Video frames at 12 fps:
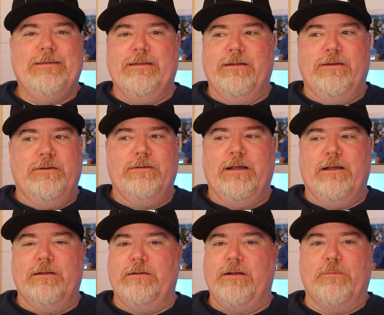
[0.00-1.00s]
you know,
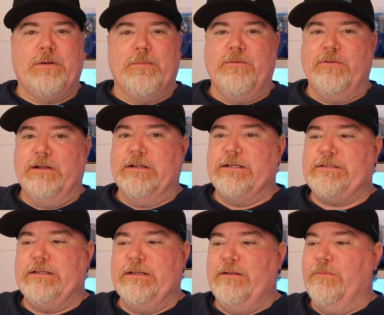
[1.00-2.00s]
I'll probably
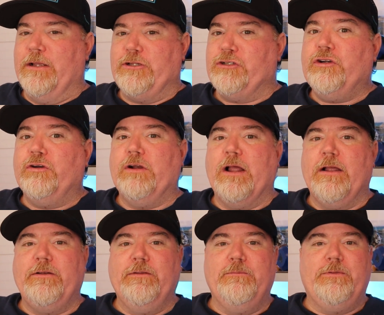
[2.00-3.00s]
relist it and make sure
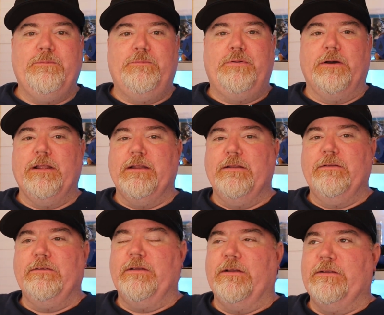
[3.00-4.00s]
I put in
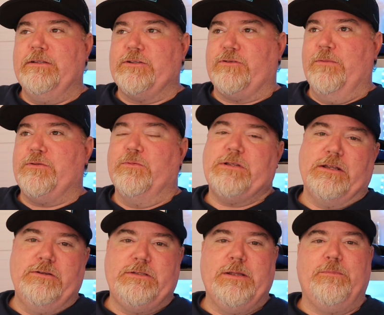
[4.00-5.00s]
a description, which
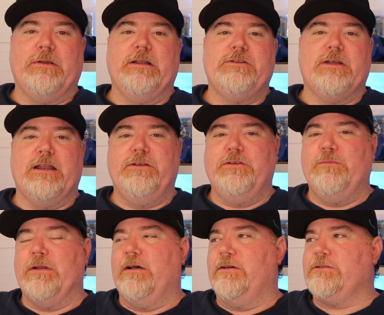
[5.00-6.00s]
I typically try to do.
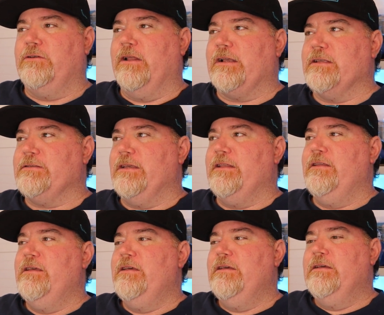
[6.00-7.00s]
But also, like I said,
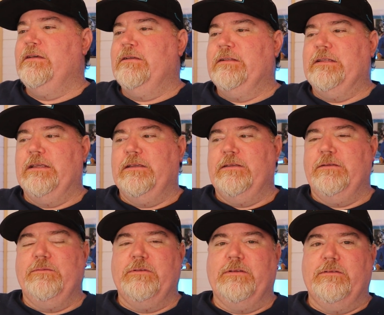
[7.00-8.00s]

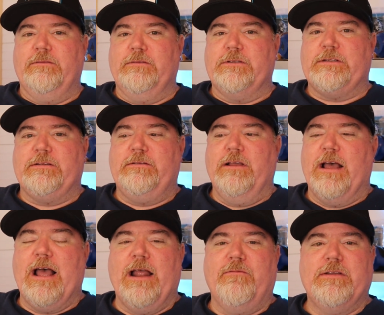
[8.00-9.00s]
the
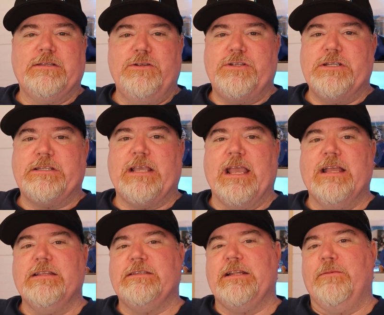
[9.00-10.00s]
high resolution
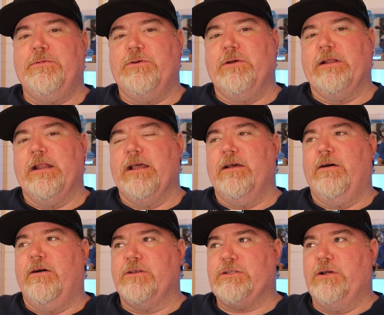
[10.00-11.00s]
scans that I'm doing now
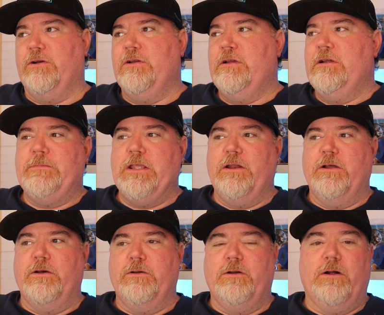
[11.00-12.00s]
also, you
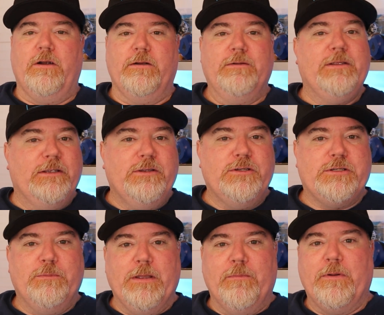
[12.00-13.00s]
know, you
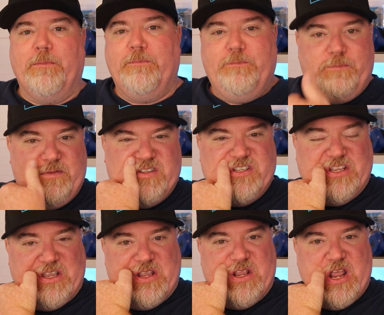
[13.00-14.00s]
should be able to
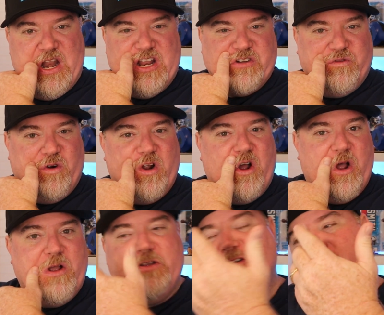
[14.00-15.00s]
see, and it's
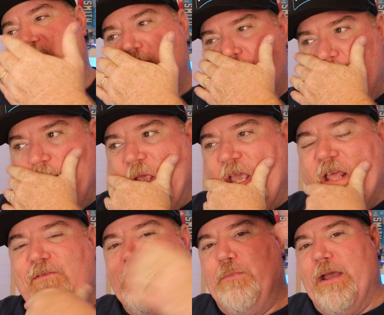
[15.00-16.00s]
raw. So,
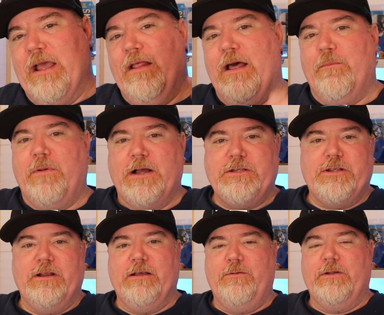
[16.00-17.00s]
and if you're paying that much,
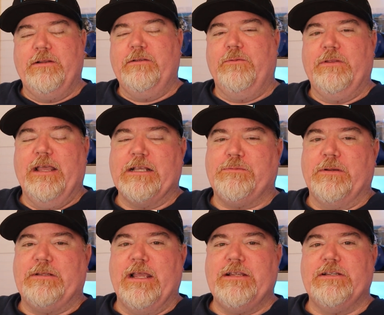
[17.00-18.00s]
you're not, the
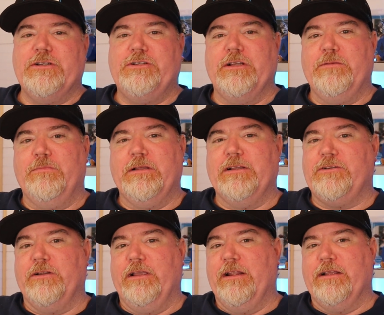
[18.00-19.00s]
expectation shouldn't be
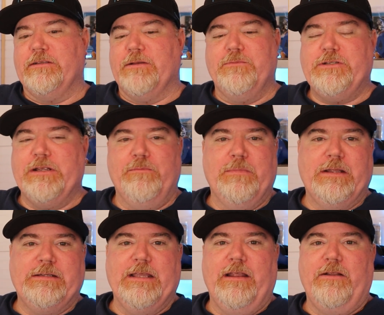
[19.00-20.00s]
that you're getting some Gem
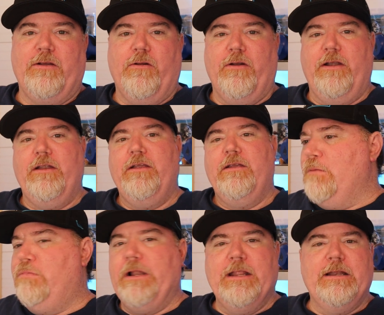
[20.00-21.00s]
Mint 10 card.
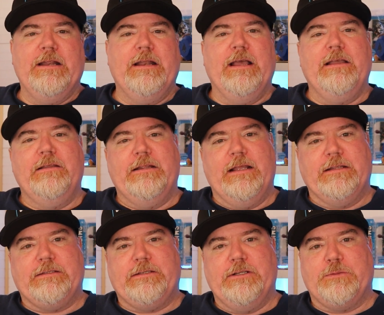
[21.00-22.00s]
But end of the day,
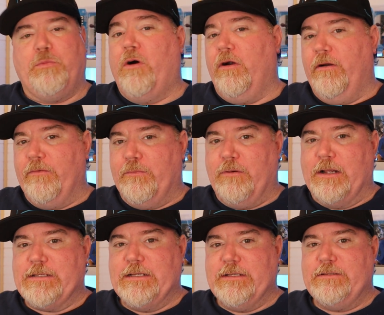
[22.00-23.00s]
that's just part of the
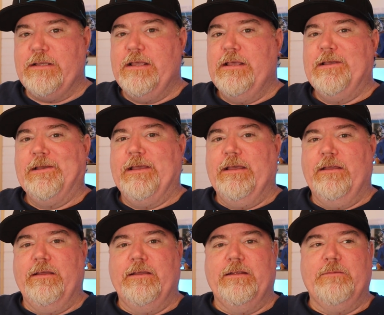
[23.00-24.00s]
process.
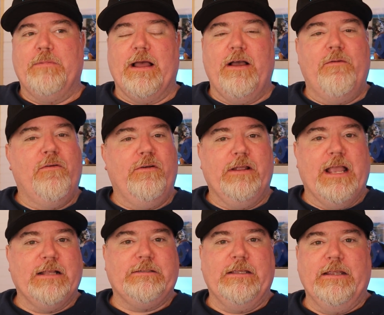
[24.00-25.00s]
And by
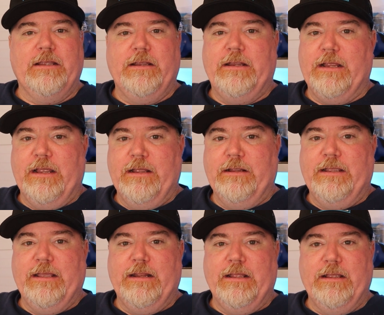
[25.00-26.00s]
overreacting
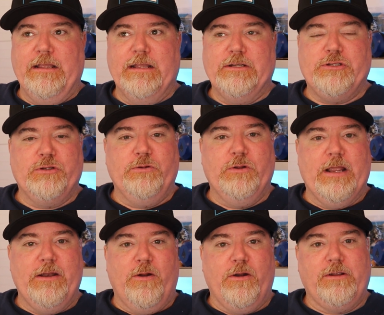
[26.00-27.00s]
and getting into
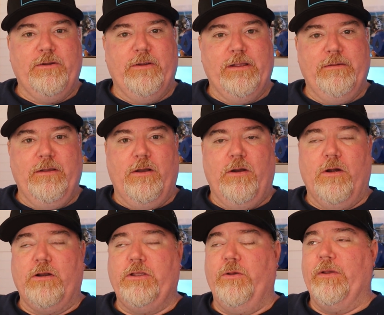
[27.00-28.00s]
an
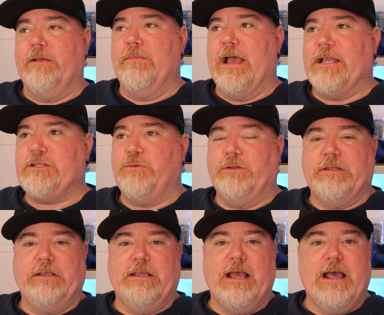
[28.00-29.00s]
arguing match
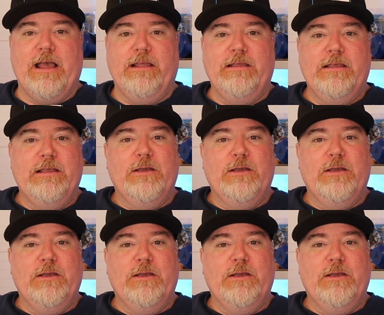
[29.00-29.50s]
with the guy,